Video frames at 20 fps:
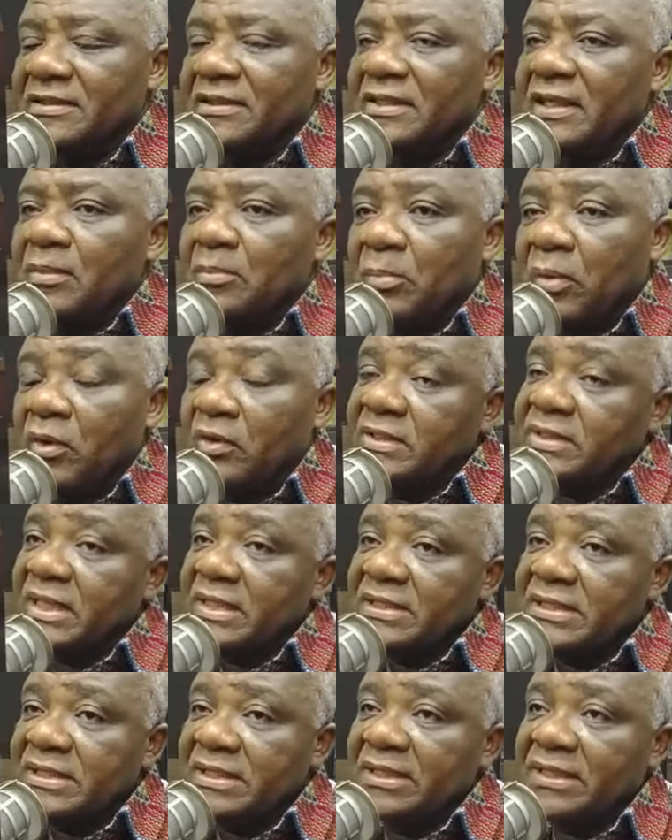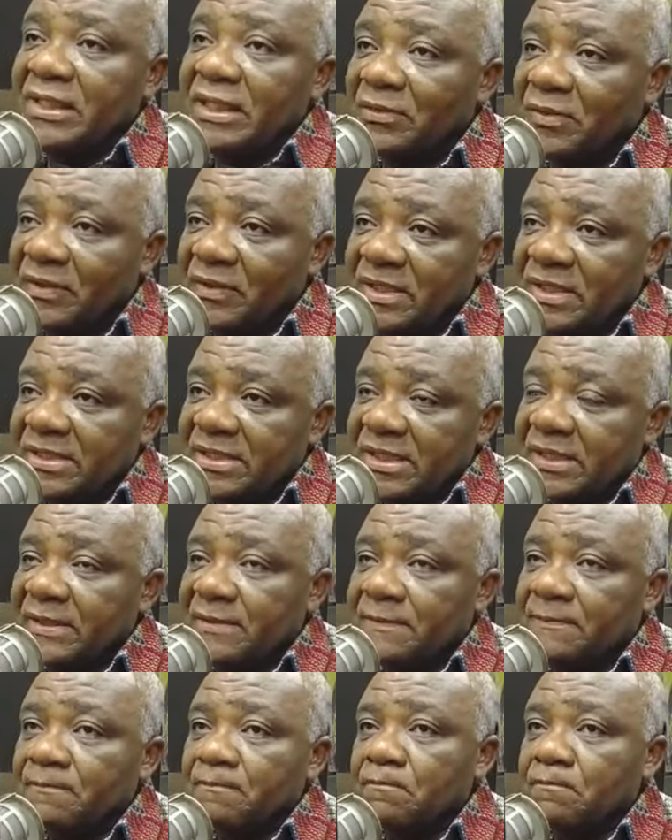is the important thing I want to say,